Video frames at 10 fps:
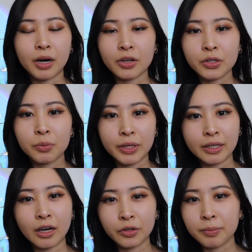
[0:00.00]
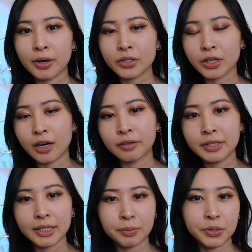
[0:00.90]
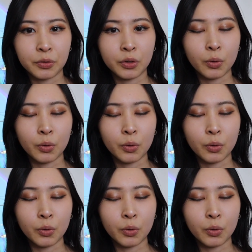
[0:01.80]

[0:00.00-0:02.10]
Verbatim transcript: but also within other parts of the cybersecurity